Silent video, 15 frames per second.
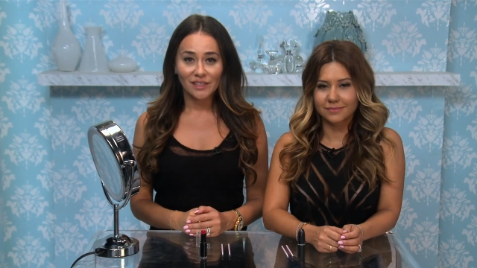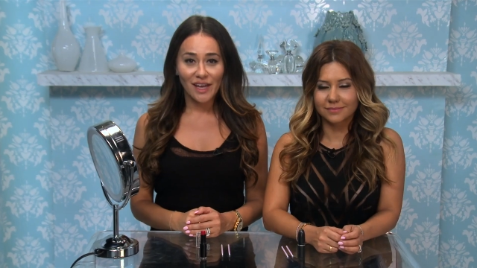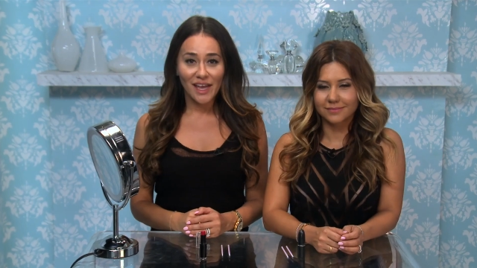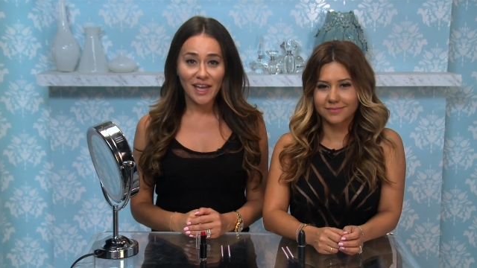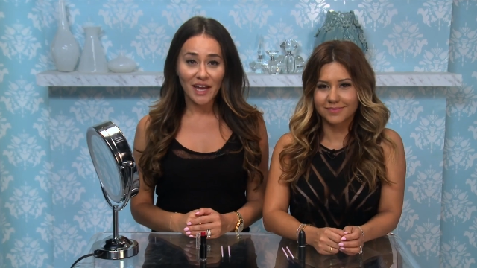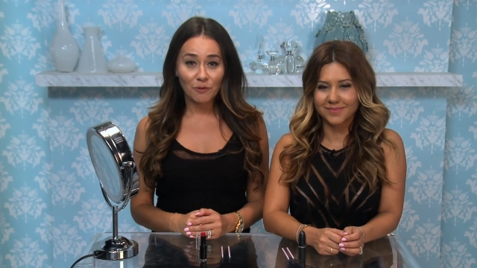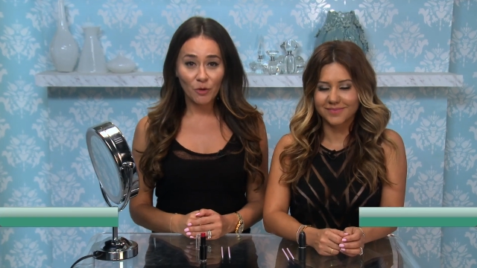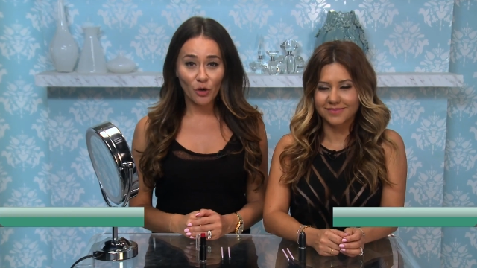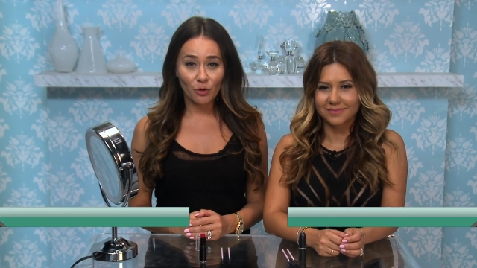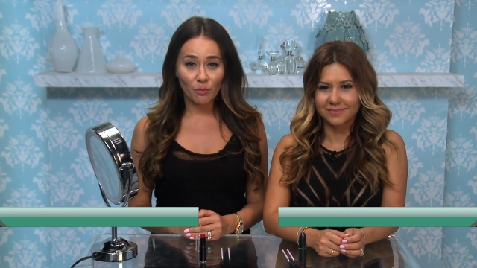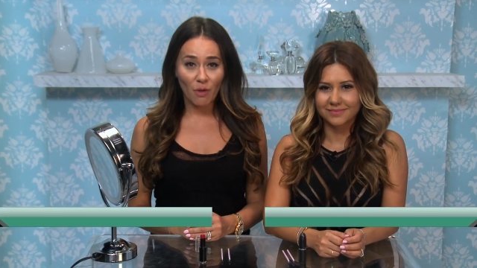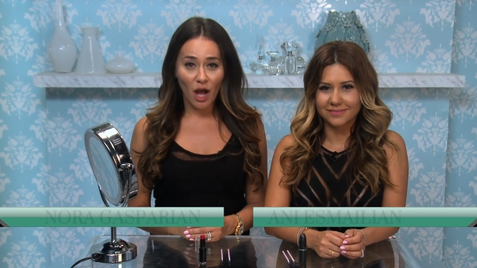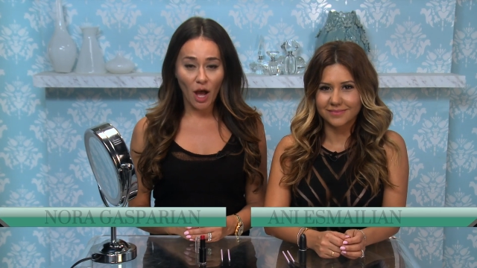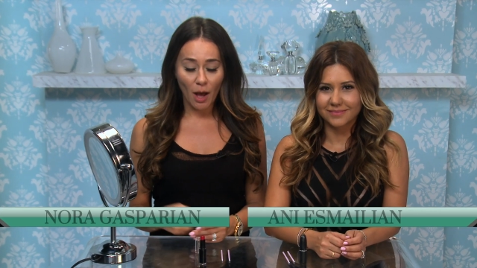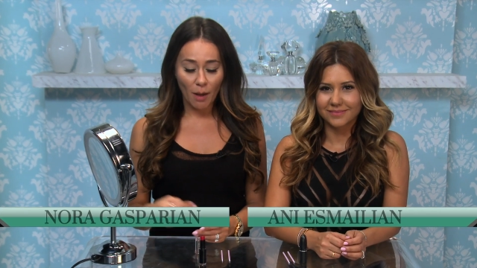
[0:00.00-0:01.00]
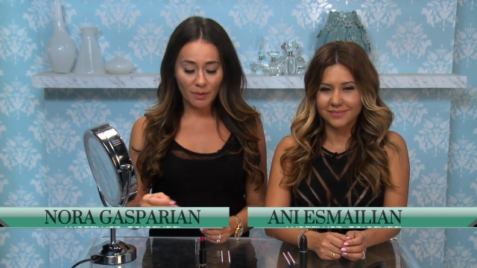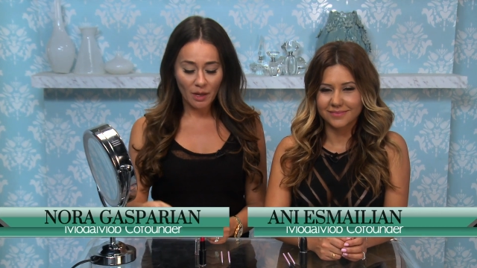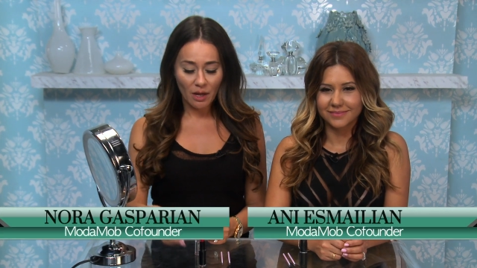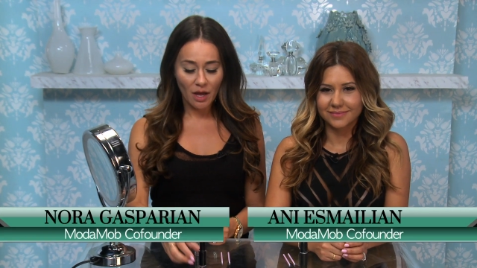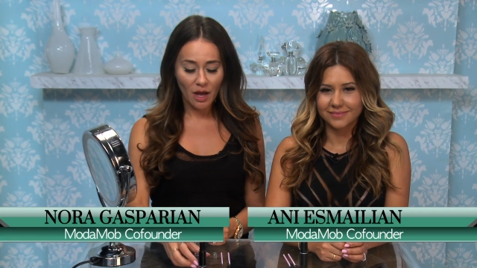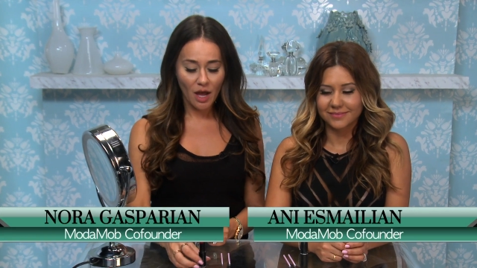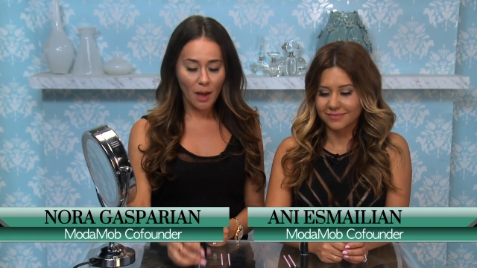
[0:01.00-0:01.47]
Speaker 1: Today on
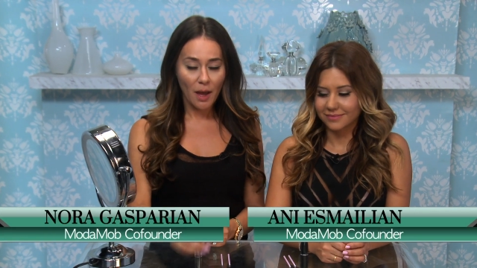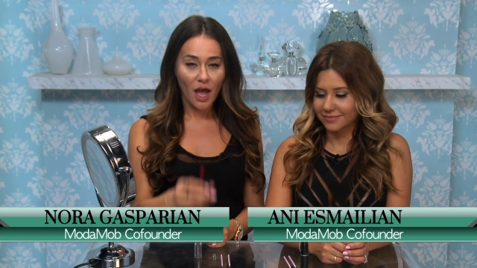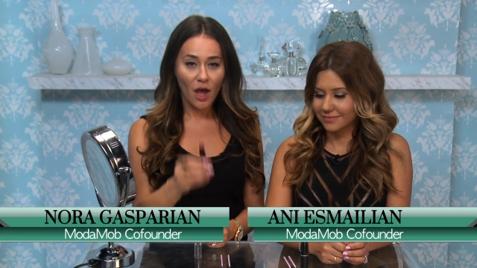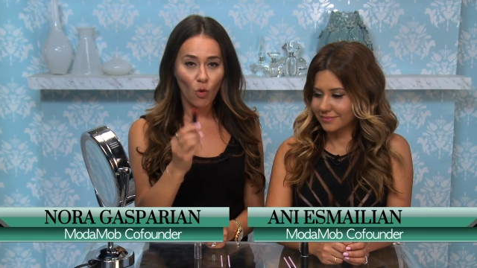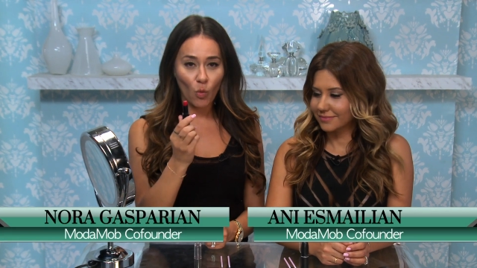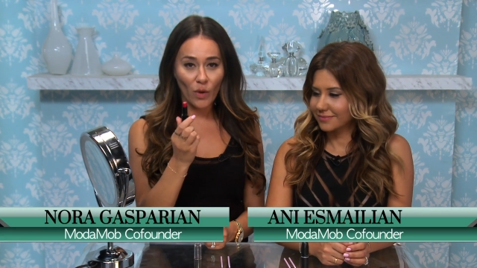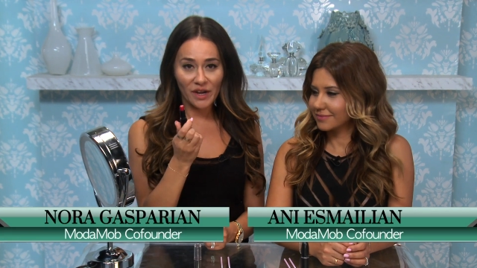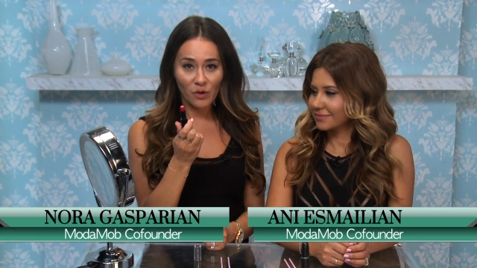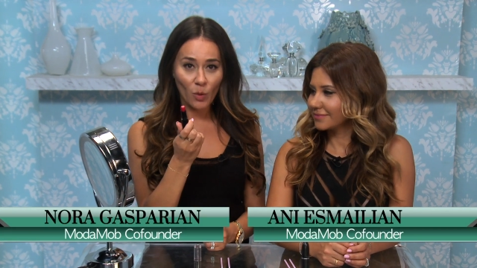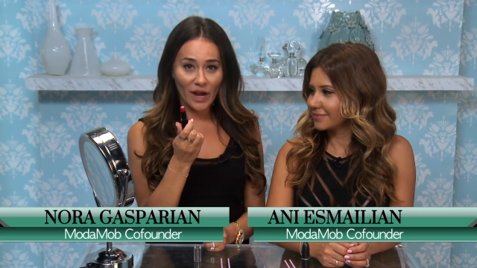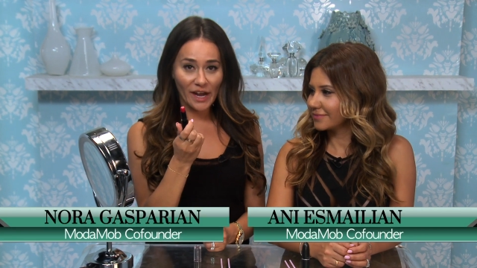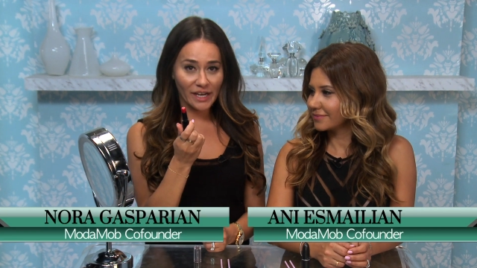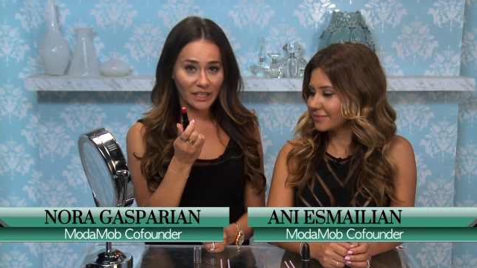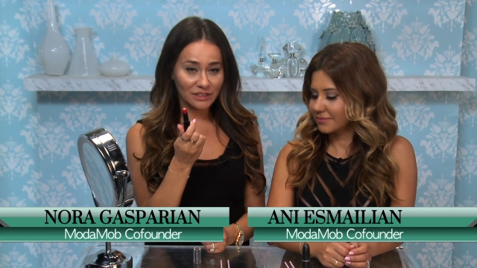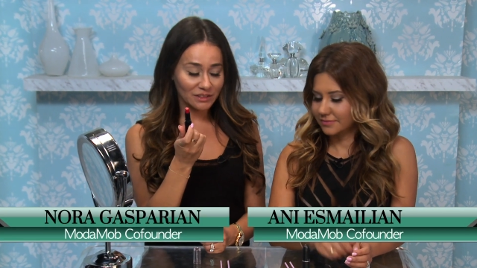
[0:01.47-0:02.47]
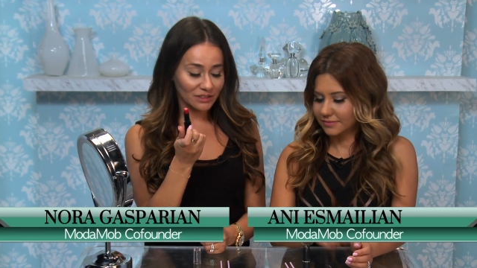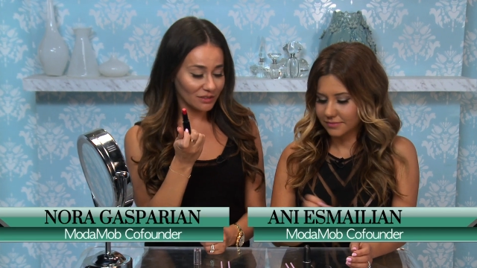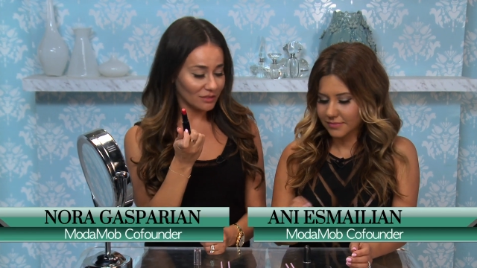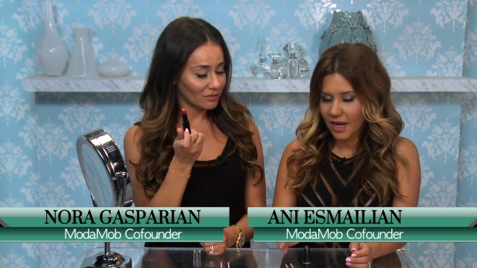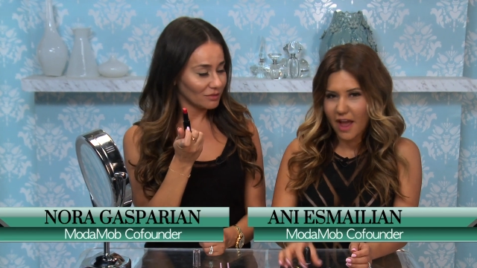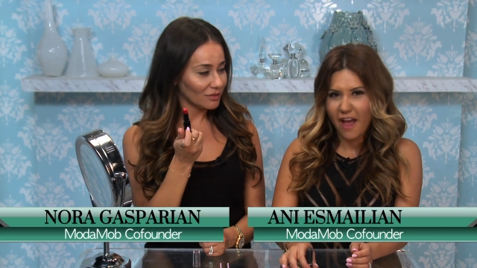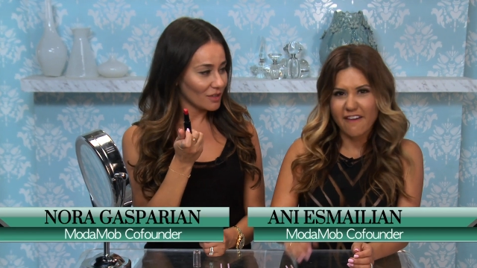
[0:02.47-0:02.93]
ModaMob, Wet n Wild
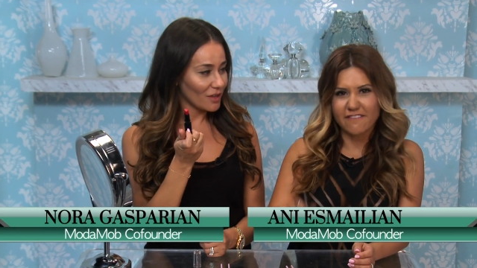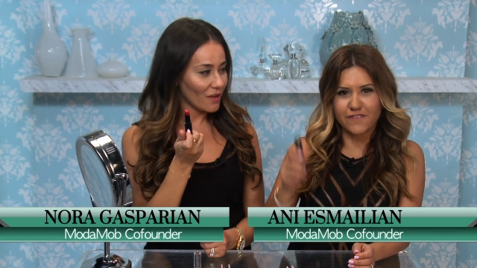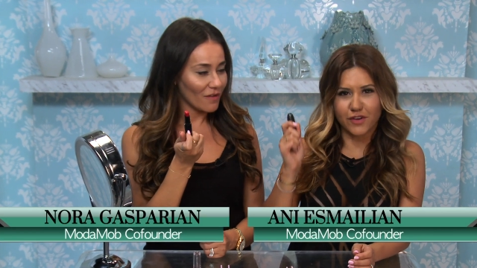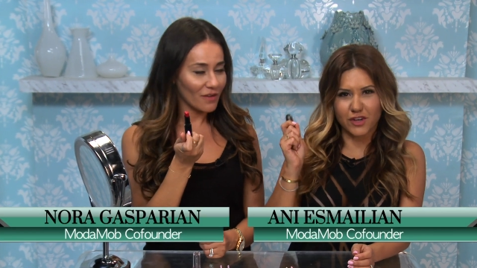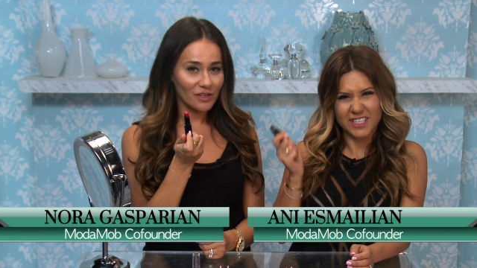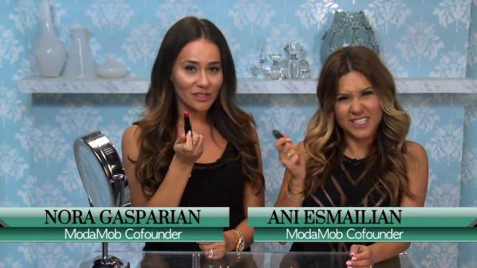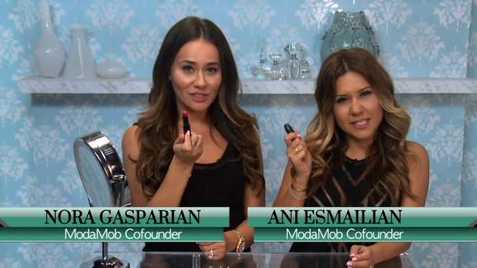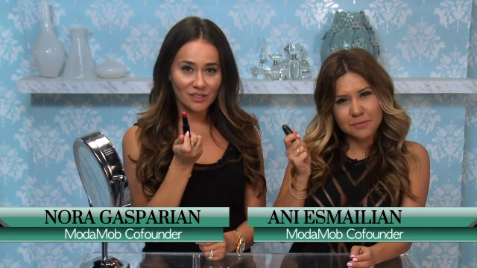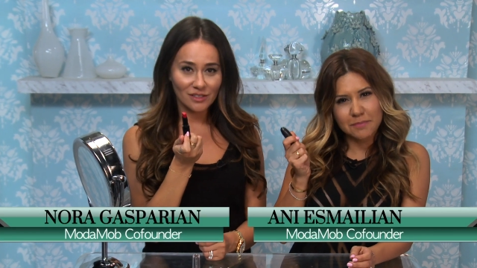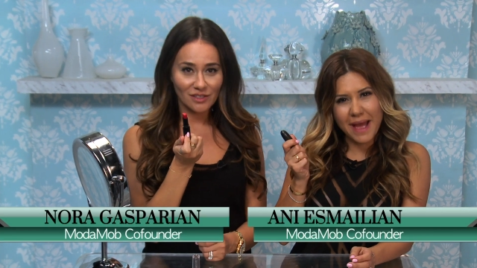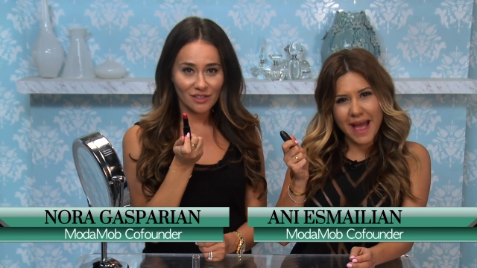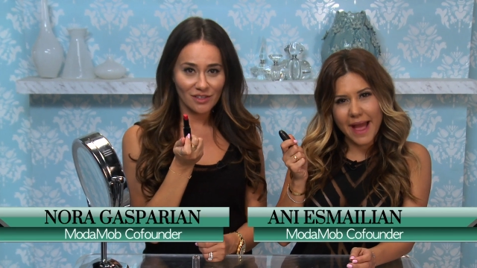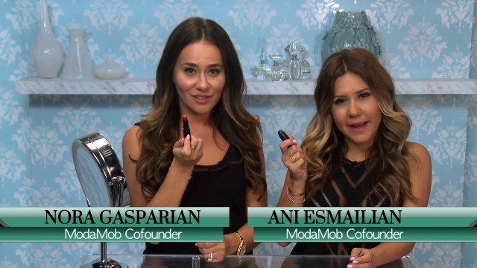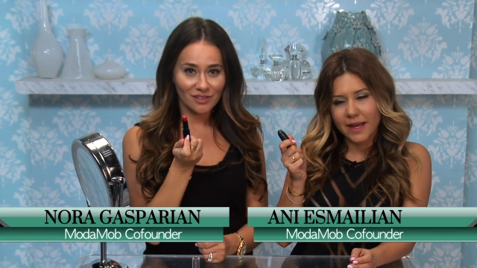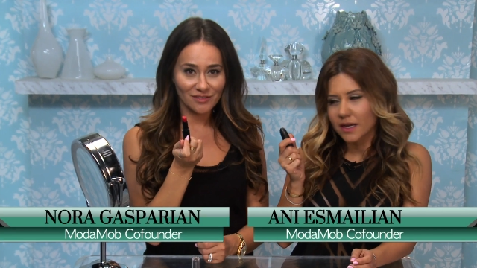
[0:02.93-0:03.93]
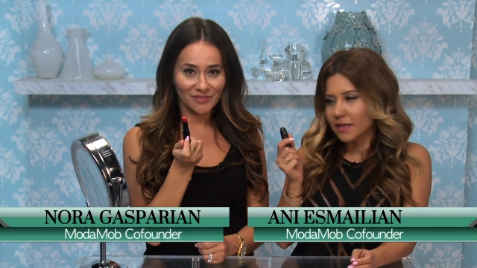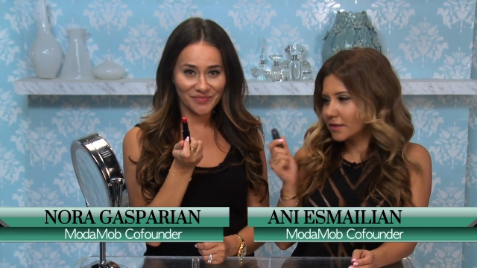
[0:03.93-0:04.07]
versus Mac.